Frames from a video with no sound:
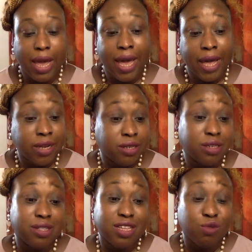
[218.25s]
And
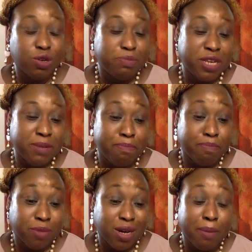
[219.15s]
there would be
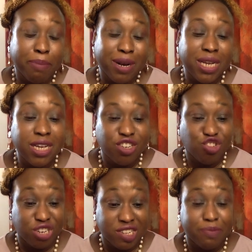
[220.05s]
complete and
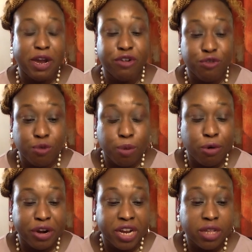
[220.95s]
transparent
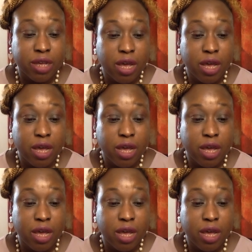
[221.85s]
reporting.